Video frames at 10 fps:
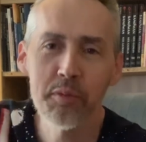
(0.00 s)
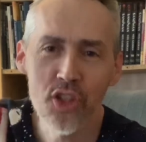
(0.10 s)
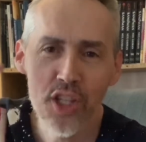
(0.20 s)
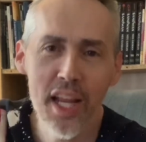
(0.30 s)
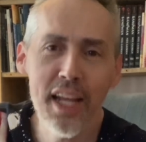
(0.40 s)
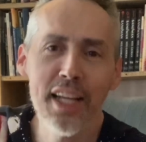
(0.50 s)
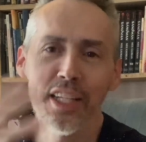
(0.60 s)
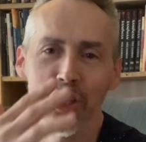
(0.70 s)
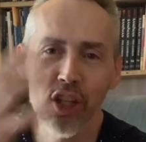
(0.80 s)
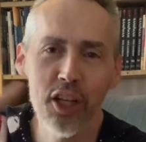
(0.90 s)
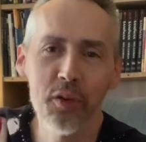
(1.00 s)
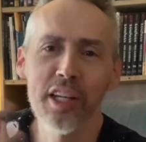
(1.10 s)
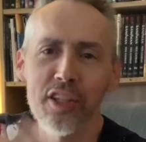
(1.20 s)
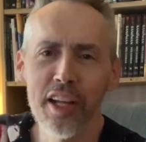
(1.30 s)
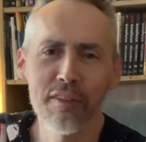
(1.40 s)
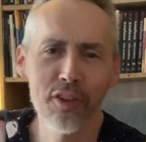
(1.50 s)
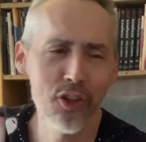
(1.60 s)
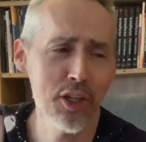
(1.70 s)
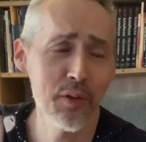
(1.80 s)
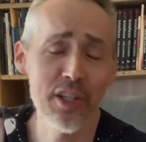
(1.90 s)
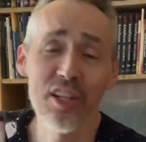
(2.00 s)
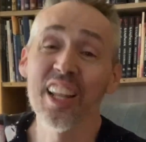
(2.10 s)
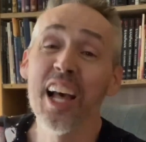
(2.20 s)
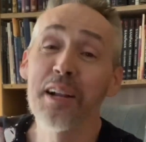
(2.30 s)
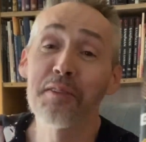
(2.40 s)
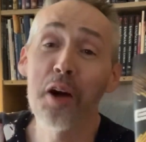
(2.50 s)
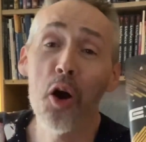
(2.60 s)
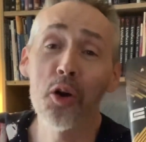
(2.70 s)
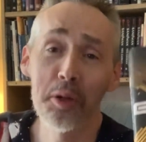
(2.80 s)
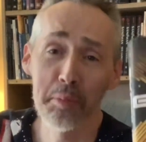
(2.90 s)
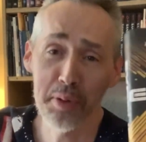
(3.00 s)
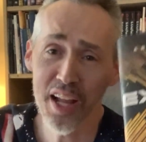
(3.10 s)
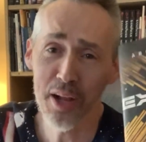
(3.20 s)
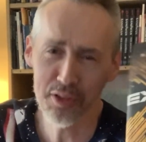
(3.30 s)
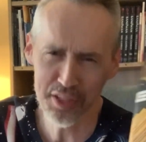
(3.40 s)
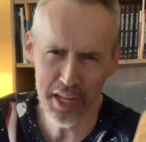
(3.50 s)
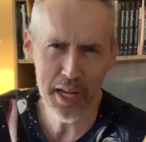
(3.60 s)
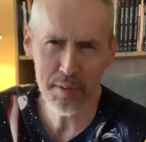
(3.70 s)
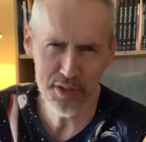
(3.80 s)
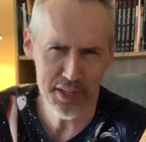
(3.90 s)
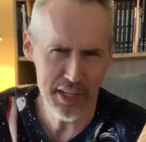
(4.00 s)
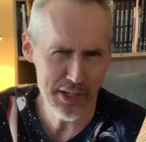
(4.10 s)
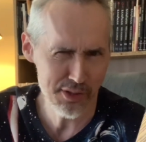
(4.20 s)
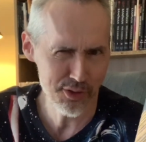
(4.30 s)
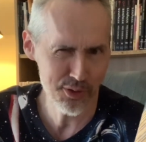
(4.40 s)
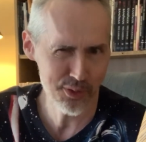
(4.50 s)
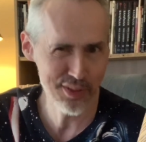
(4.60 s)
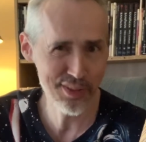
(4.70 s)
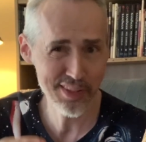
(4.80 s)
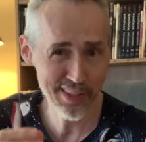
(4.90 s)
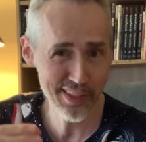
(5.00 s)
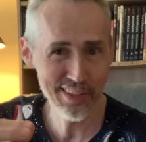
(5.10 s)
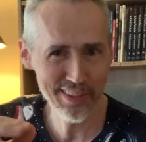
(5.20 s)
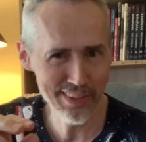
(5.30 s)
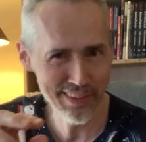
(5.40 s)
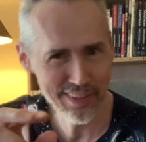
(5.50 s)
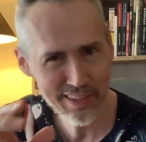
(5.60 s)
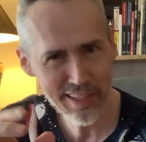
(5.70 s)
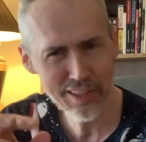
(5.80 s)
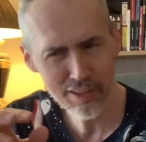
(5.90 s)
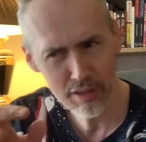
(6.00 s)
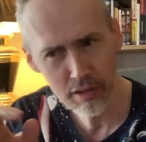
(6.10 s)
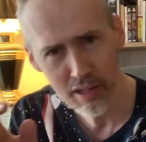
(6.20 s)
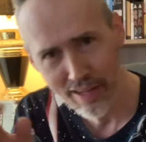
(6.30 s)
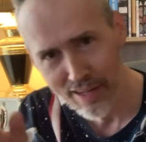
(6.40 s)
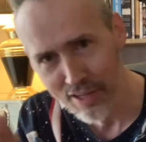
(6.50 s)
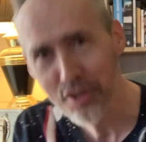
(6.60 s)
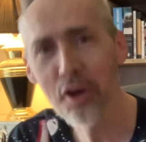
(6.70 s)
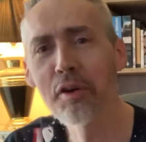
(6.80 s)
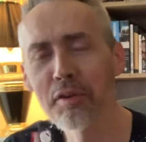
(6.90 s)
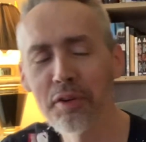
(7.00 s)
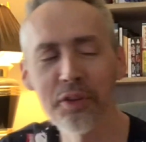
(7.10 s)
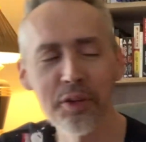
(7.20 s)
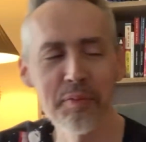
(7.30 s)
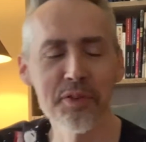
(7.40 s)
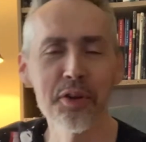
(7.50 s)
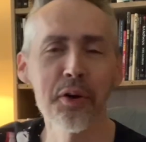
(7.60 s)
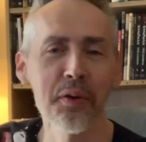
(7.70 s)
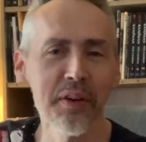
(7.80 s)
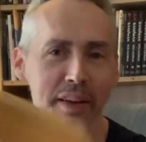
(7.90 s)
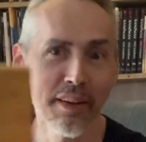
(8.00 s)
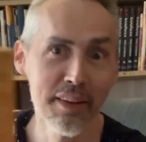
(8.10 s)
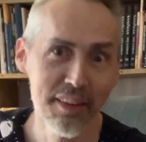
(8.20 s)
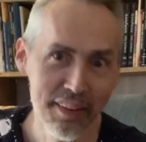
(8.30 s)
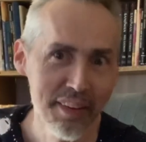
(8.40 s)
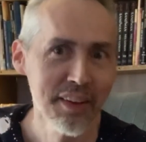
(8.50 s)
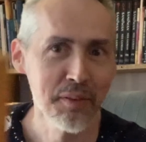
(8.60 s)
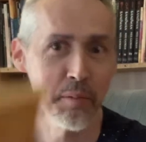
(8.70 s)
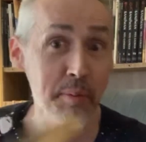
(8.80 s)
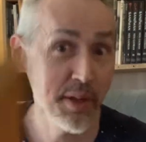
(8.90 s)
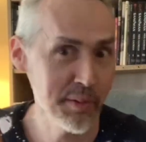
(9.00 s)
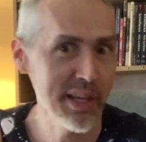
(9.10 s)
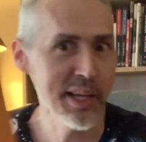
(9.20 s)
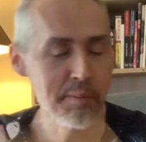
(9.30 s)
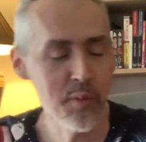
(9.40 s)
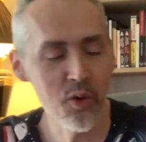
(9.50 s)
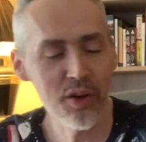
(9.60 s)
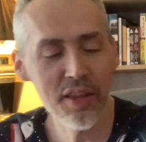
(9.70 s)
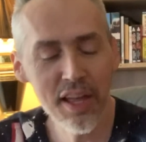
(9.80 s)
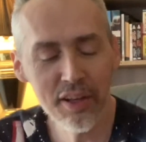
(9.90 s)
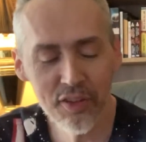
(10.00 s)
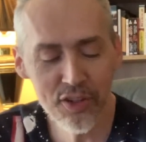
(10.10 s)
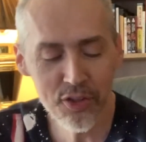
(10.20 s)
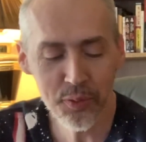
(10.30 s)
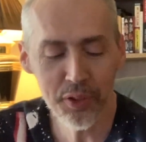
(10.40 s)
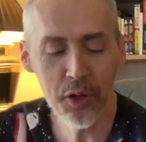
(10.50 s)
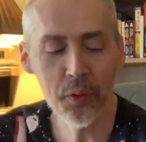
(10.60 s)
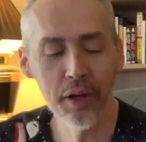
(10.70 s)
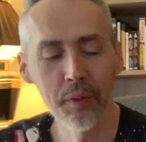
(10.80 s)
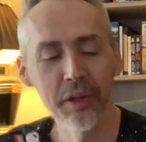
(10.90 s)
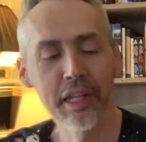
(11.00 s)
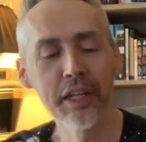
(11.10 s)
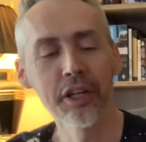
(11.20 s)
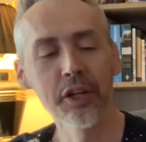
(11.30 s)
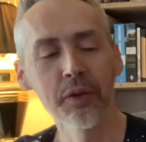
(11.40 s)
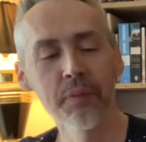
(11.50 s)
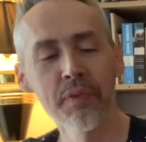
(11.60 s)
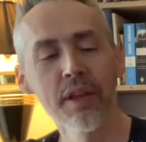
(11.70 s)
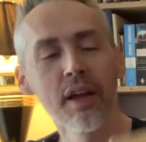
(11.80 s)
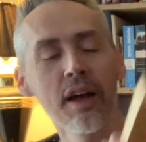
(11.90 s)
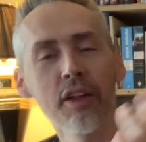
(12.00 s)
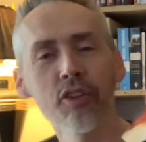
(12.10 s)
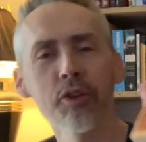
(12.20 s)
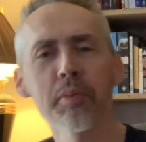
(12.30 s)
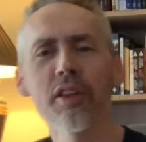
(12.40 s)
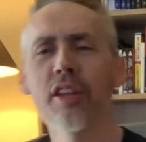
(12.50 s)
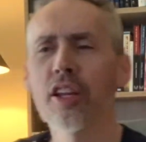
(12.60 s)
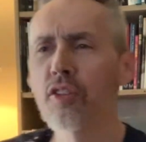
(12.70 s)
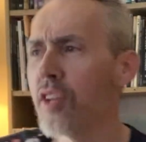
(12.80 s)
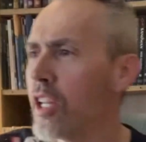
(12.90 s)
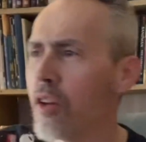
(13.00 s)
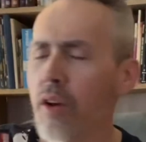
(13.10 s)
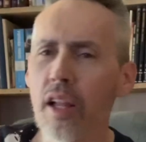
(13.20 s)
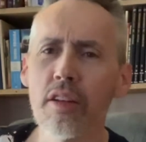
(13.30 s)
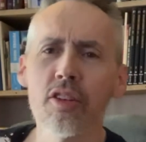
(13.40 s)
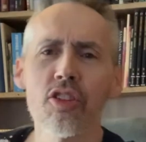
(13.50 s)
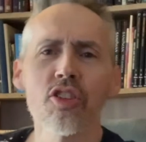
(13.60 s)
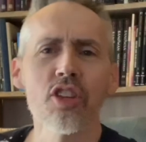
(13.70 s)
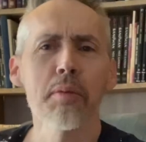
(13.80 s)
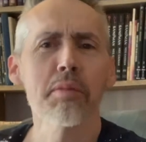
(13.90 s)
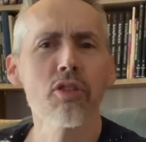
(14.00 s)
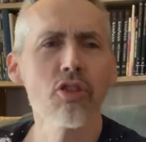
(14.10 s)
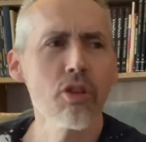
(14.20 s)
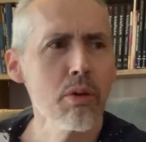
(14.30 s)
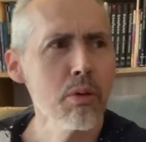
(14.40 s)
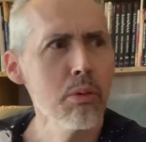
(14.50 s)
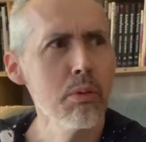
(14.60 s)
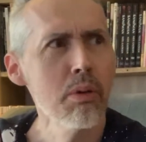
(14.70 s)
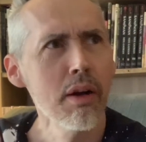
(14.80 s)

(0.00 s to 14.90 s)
change generation after generation. A lot of hard to pronounce names in here, so I just kind of glaze over them. So maybe I'm getting more of that in this one. Oh well, what are you gonna do? This will be the next video. Hell, it's December, so